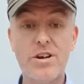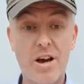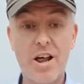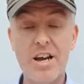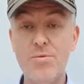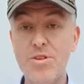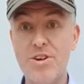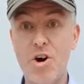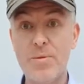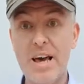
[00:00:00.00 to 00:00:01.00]
collided with an
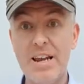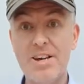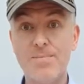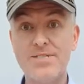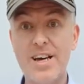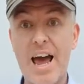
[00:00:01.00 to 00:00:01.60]
army helicopter